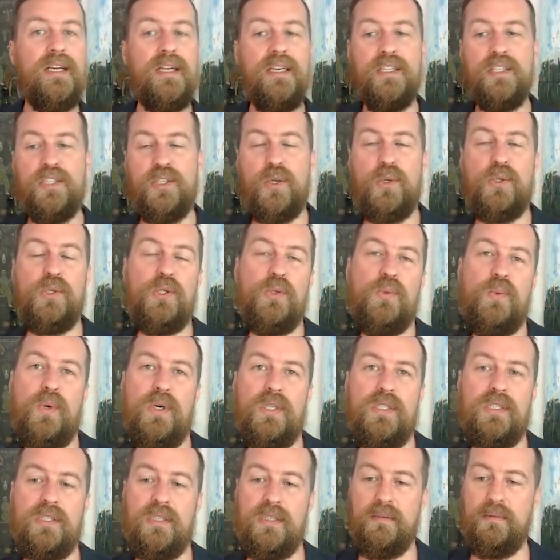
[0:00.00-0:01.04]
is also
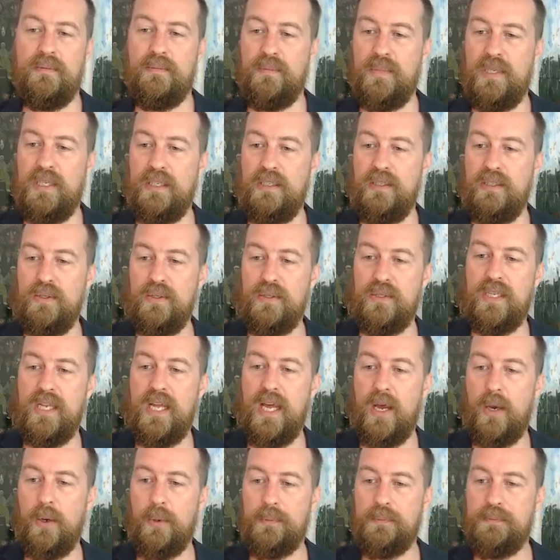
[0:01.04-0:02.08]
what's being used
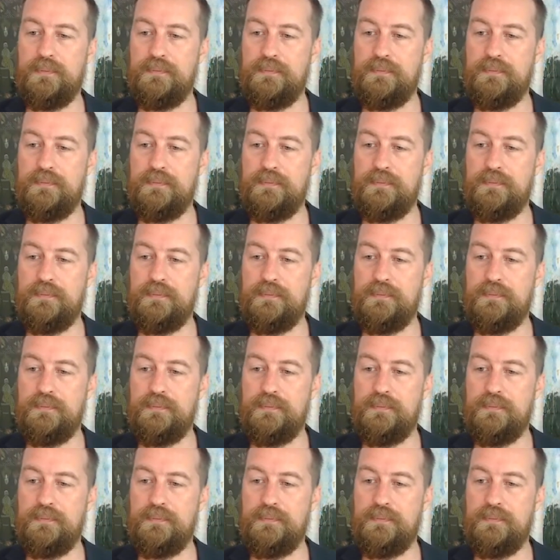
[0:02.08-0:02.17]
now.